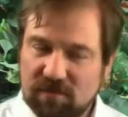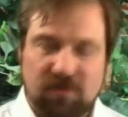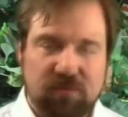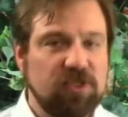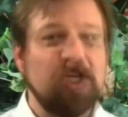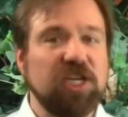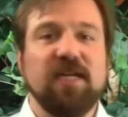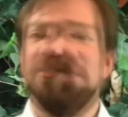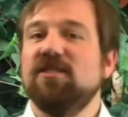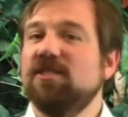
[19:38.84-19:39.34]

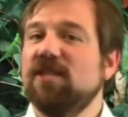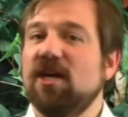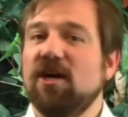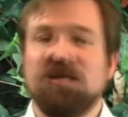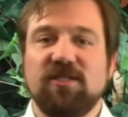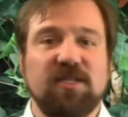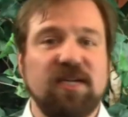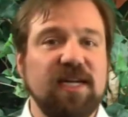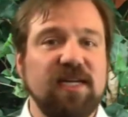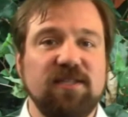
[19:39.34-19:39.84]
Chances are
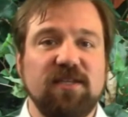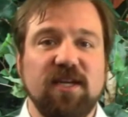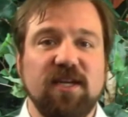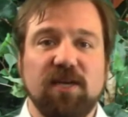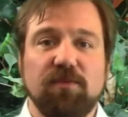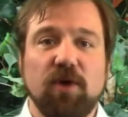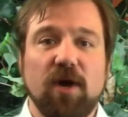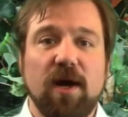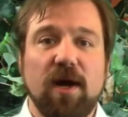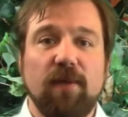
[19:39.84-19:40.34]
it's an
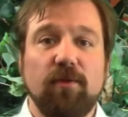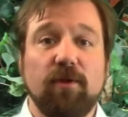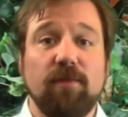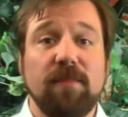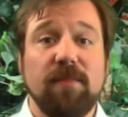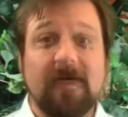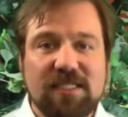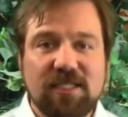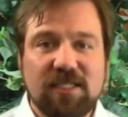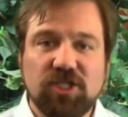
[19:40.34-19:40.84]
async problem.
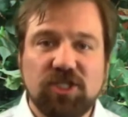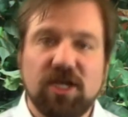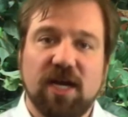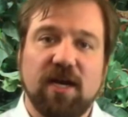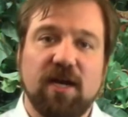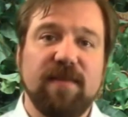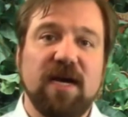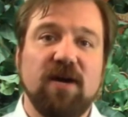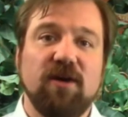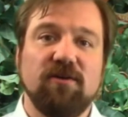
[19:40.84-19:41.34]
Check
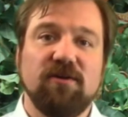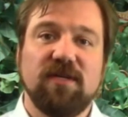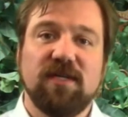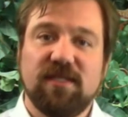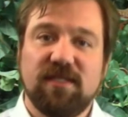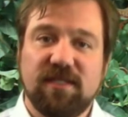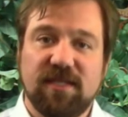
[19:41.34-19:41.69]
them out,